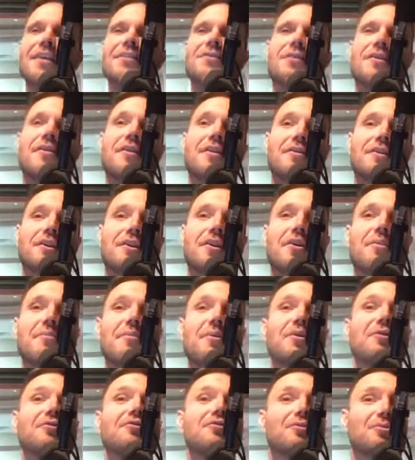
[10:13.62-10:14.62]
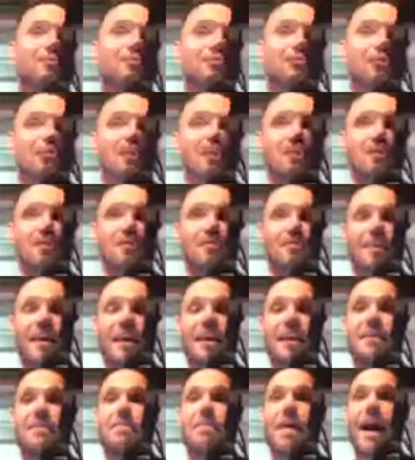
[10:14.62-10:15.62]
So then the commercial shows that
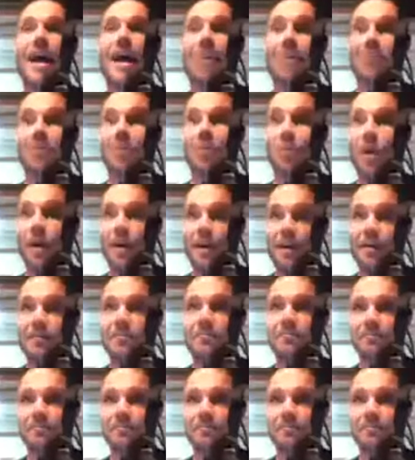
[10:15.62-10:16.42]
he passed away.